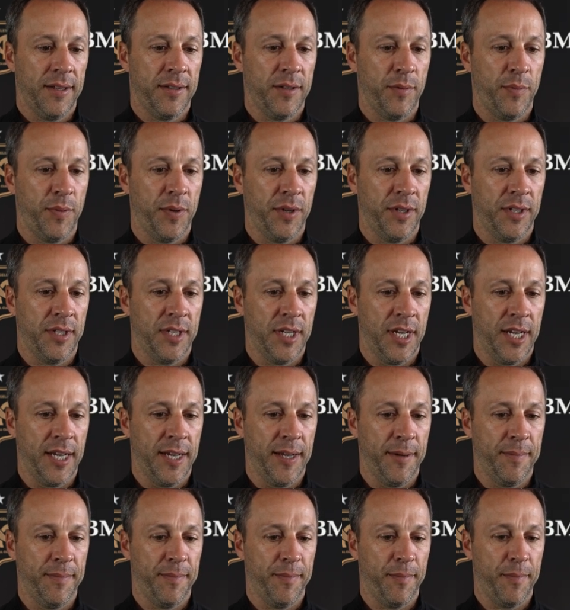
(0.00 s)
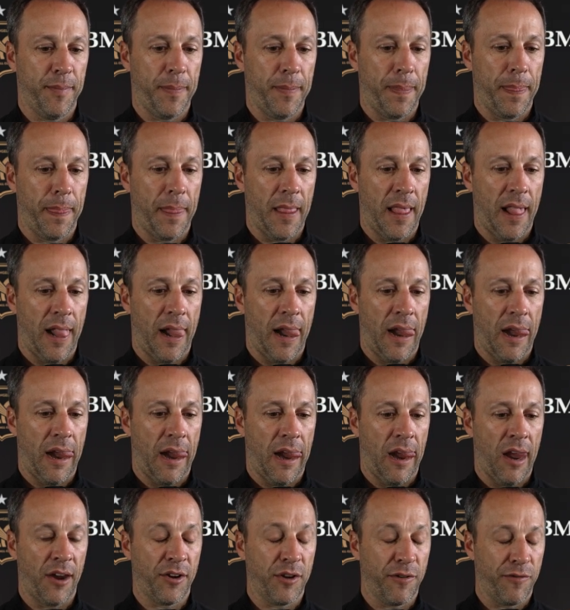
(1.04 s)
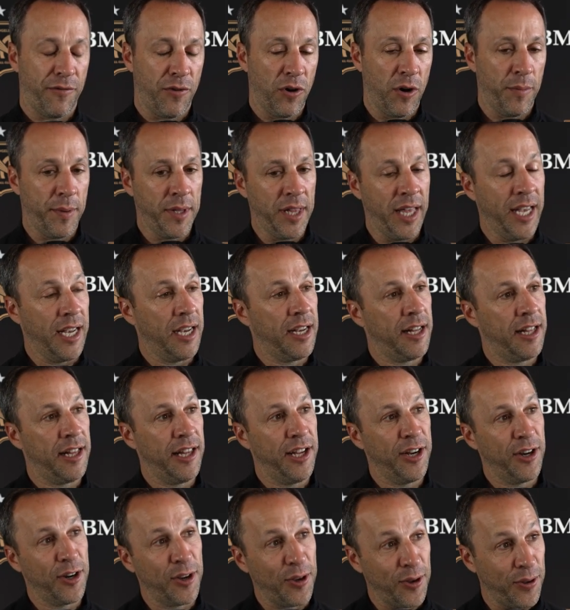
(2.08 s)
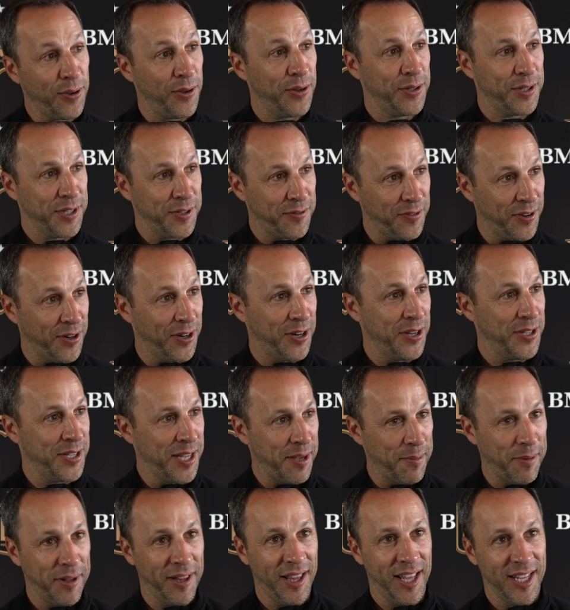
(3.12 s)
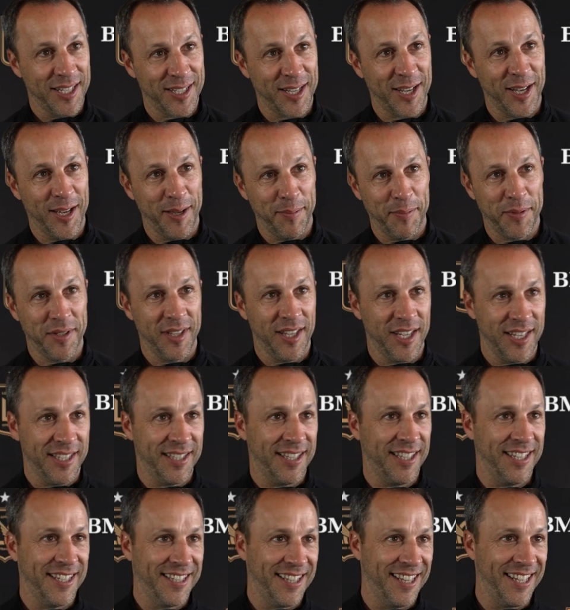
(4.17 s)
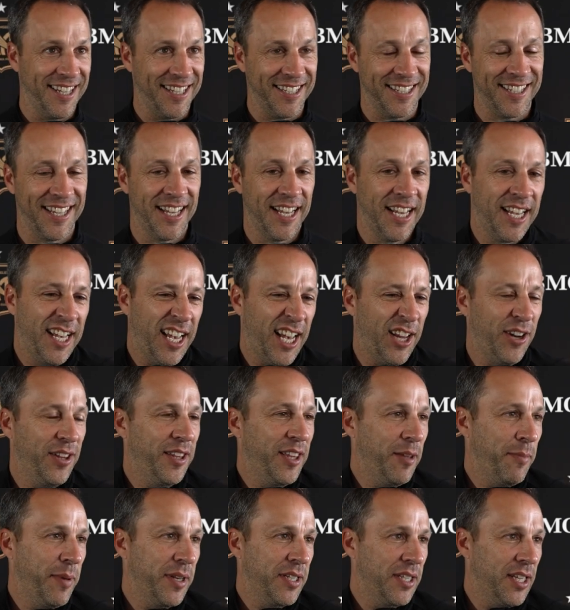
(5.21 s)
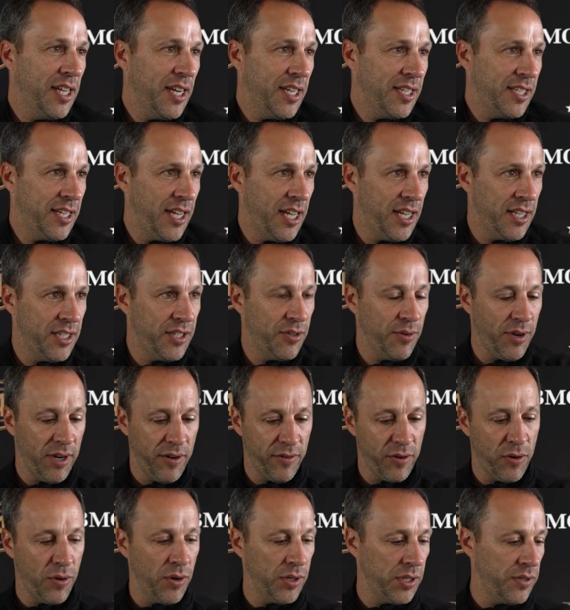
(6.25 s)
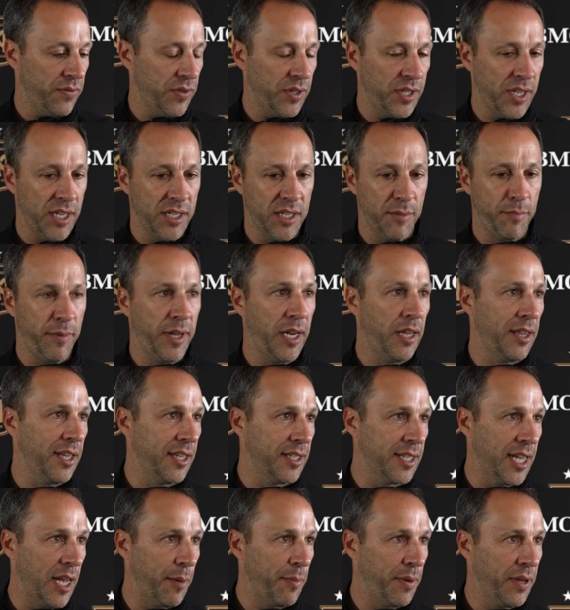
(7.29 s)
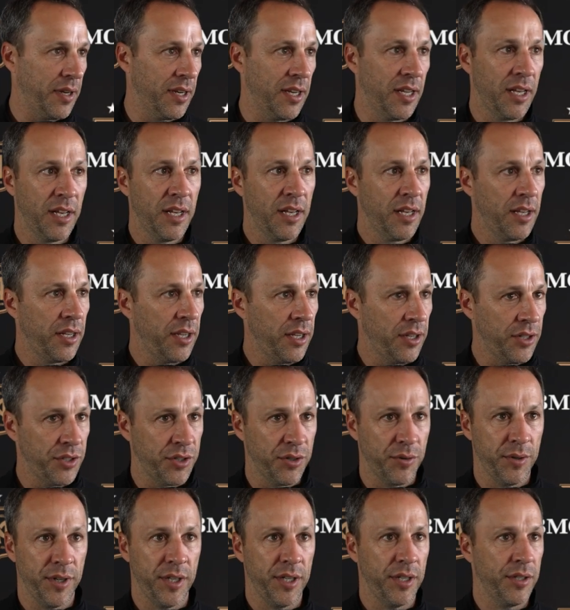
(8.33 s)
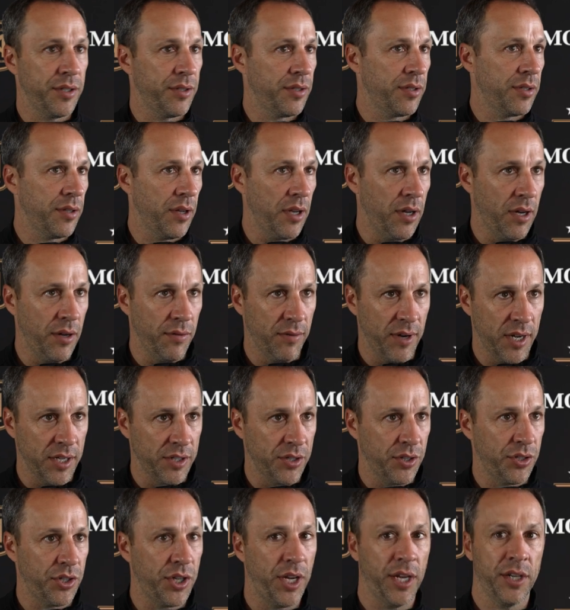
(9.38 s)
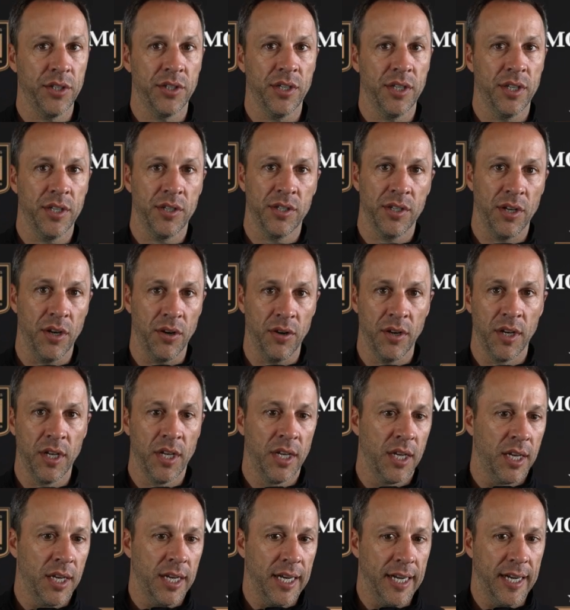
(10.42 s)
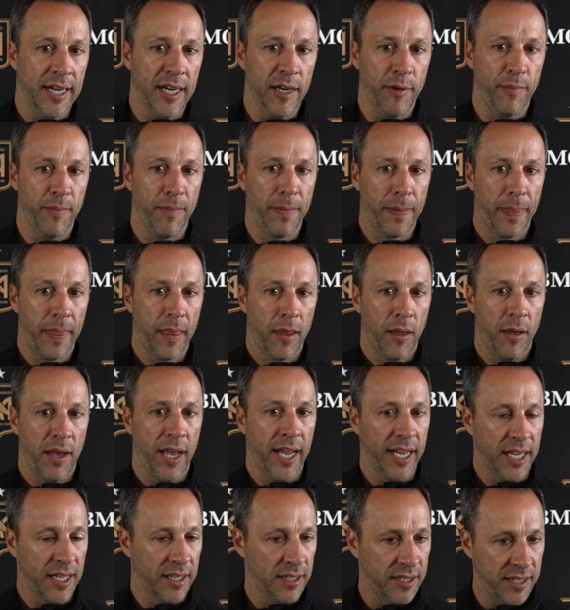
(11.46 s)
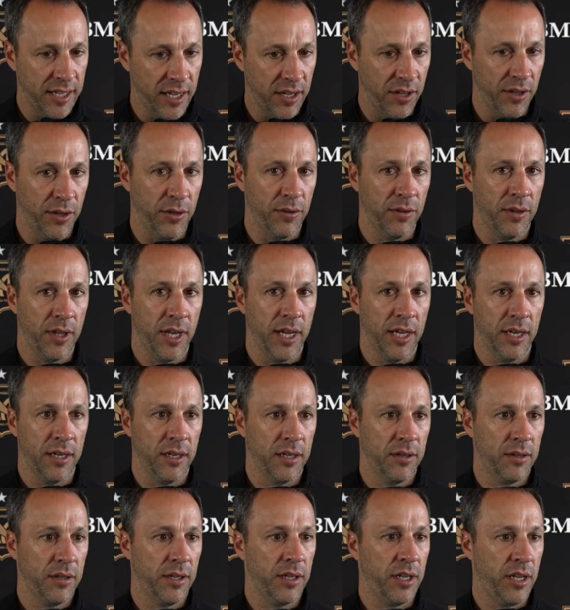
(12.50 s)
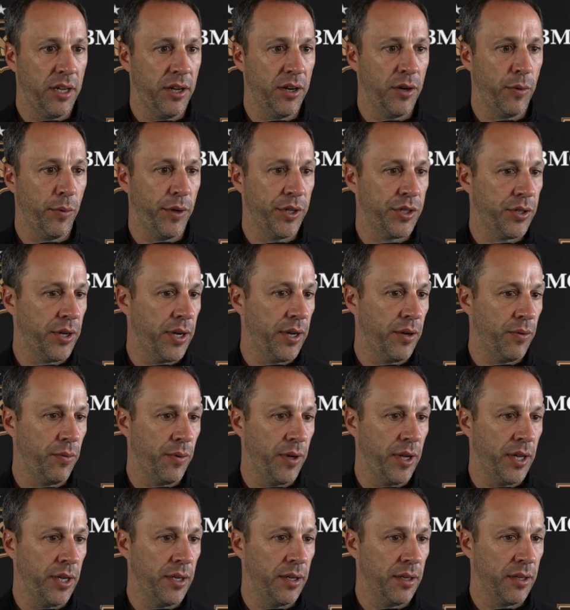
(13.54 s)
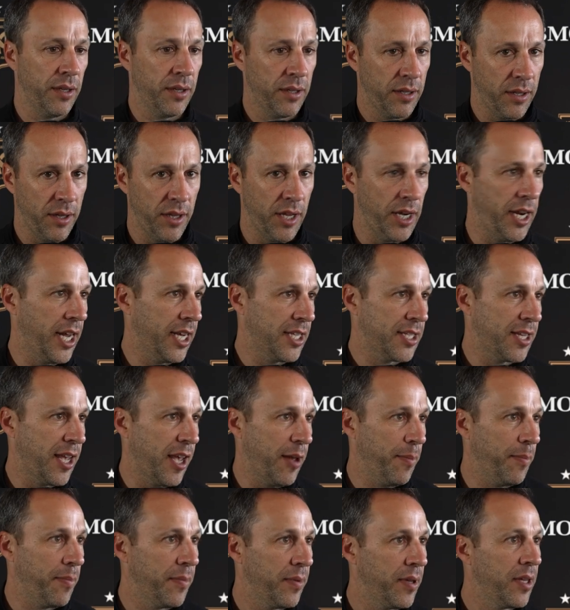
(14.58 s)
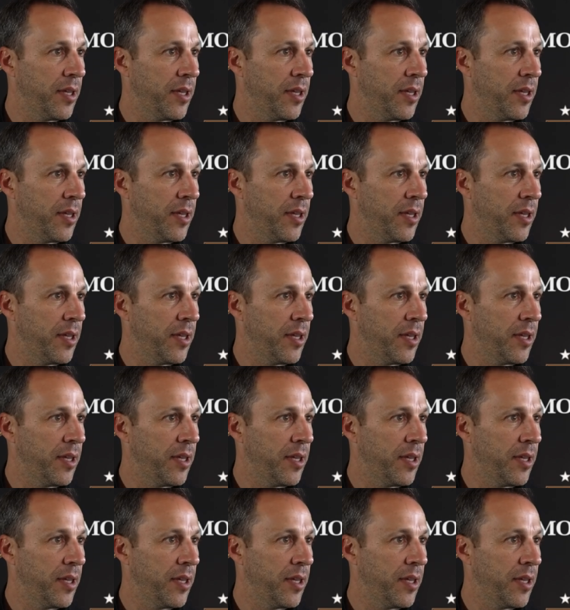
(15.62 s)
to put um, to formulate clear goals as far as MLS Cups, this, this, this. I don't think that makes a lot of sense. Throughout the course of a season, many things happen, injuries, uh, roster changes. So um, I can tell you that here we try to win the next game,